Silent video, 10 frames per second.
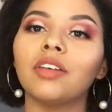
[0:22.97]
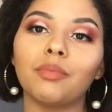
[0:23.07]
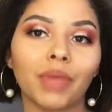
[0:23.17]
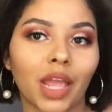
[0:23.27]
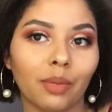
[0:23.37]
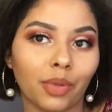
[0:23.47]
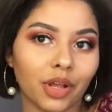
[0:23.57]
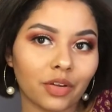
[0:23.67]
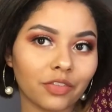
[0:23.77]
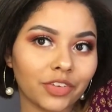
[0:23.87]
makeup
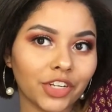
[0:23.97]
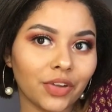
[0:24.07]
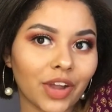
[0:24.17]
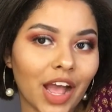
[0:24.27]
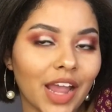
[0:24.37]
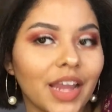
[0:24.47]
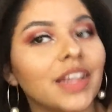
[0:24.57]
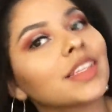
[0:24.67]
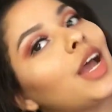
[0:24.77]
look for you guys.